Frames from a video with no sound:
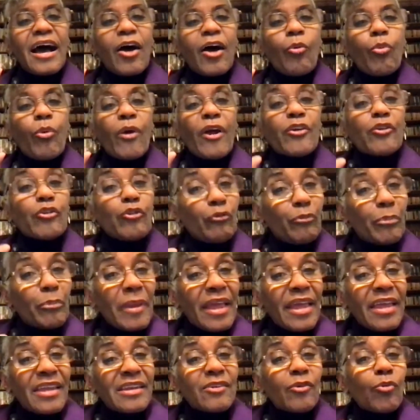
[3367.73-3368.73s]
where you've
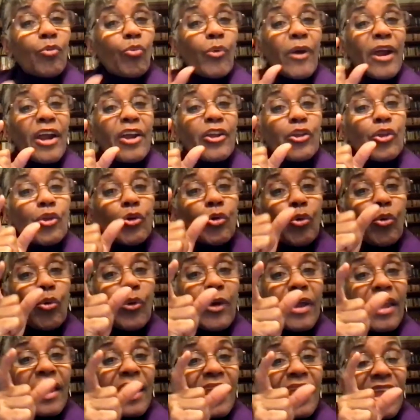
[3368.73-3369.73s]
been, where you